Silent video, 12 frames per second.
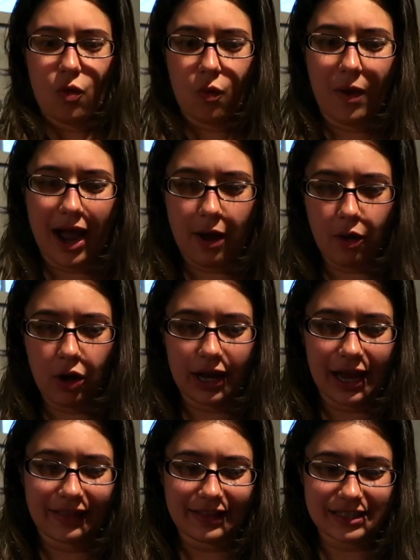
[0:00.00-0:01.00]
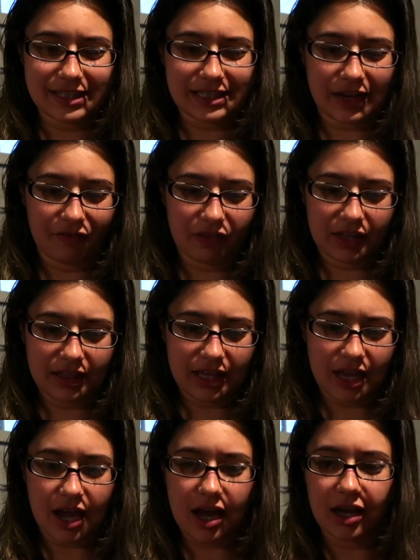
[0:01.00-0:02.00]
Wow, okay, this is definitely
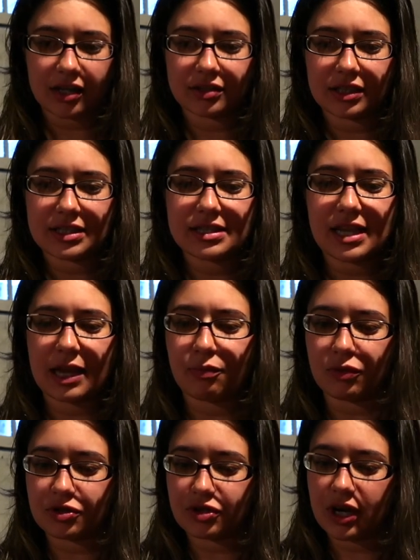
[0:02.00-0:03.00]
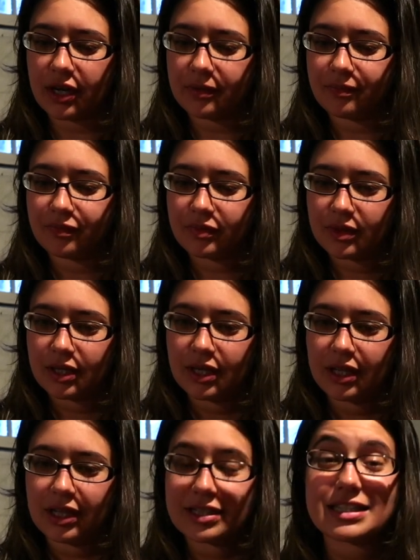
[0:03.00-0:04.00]
the, this is April's, right?
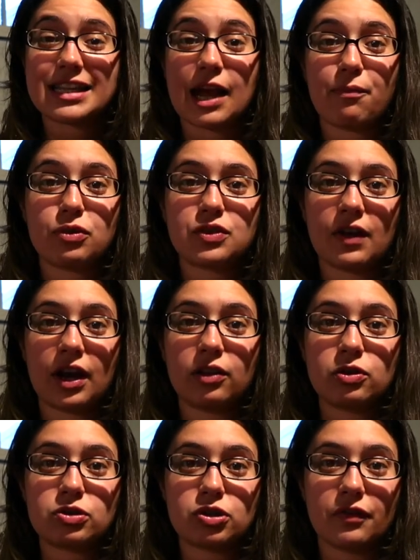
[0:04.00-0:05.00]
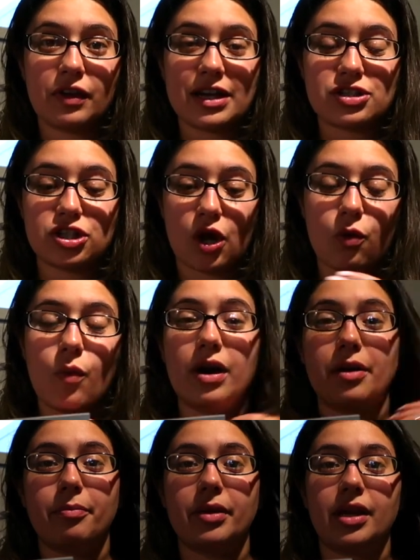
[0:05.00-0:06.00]
This is April's Fairy Loot, so if you guys don't
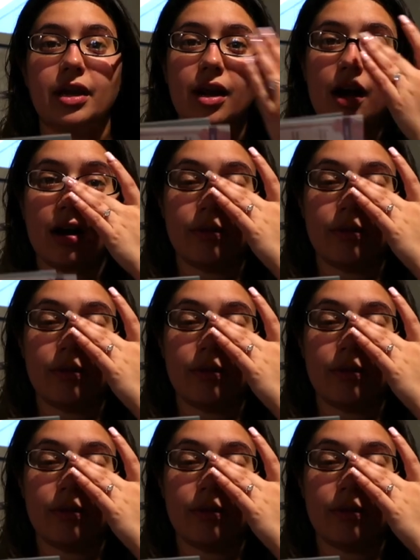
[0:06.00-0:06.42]
want to be,